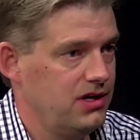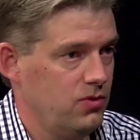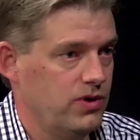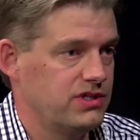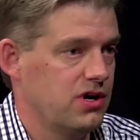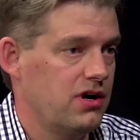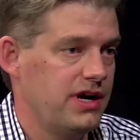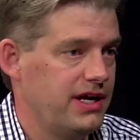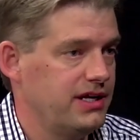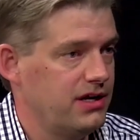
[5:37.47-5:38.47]
what Zara
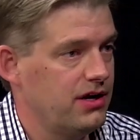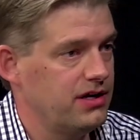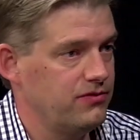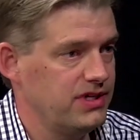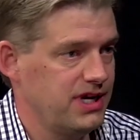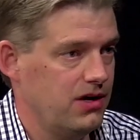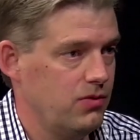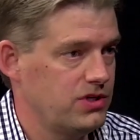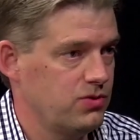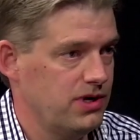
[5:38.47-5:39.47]
had hit on in retail,
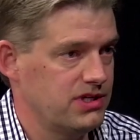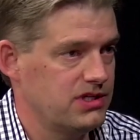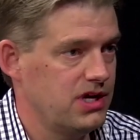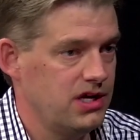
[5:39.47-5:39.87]
which was,